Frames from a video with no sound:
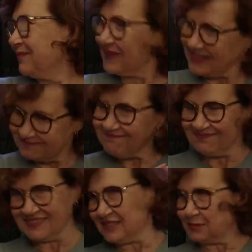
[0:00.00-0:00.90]
And
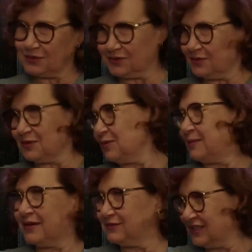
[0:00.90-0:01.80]
this was all
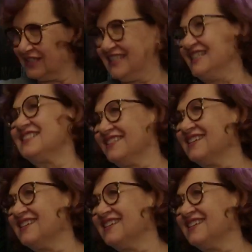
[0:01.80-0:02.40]
about this.